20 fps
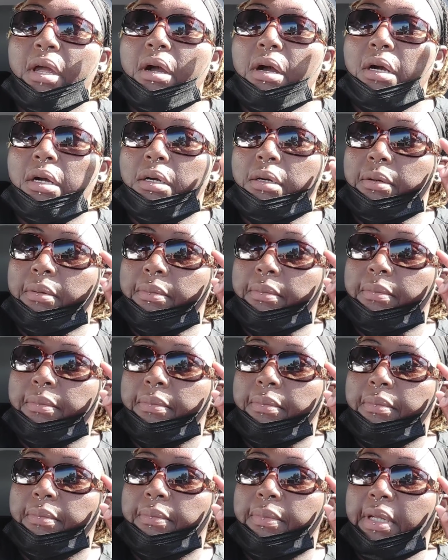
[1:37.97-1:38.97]

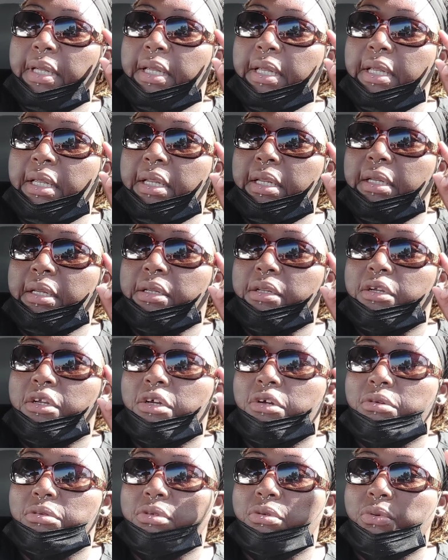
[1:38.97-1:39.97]
Um, and you
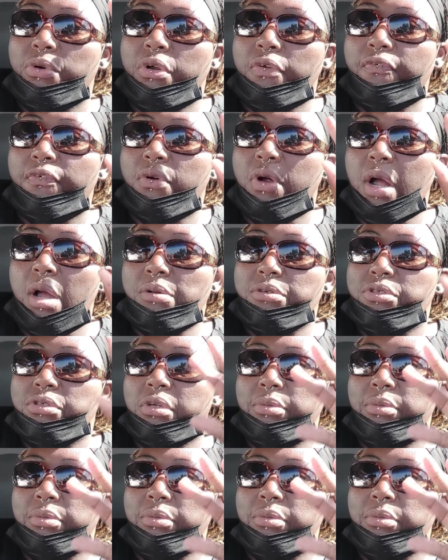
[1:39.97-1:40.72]
know, you work four hours,